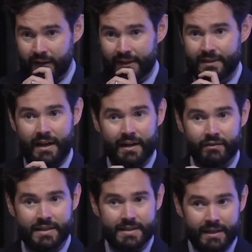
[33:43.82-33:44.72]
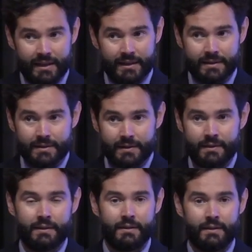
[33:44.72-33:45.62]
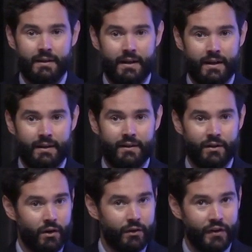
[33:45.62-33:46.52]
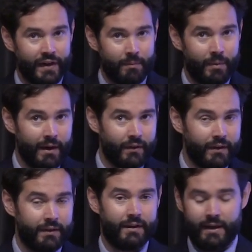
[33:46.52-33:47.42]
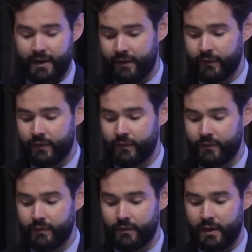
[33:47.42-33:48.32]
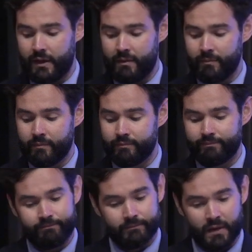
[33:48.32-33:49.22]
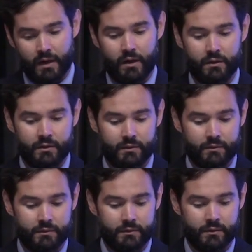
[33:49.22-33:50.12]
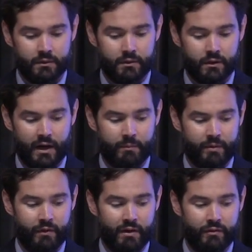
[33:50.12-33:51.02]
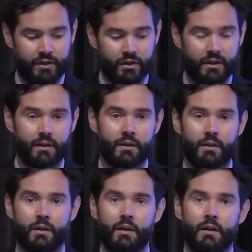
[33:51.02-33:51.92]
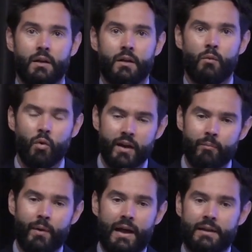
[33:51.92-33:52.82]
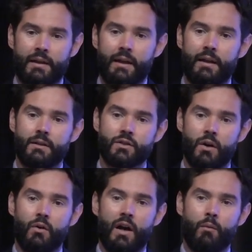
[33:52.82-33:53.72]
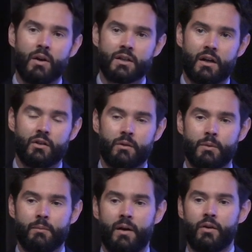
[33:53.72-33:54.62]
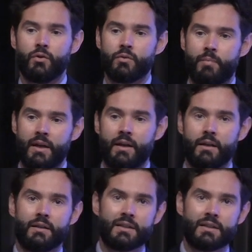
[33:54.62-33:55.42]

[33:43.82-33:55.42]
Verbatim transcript: And it's kind of insidious and you don't think about it. And, um, you know, got to be very vigilant. We'll get back to that. So I want to talk a little bit about neutropenia.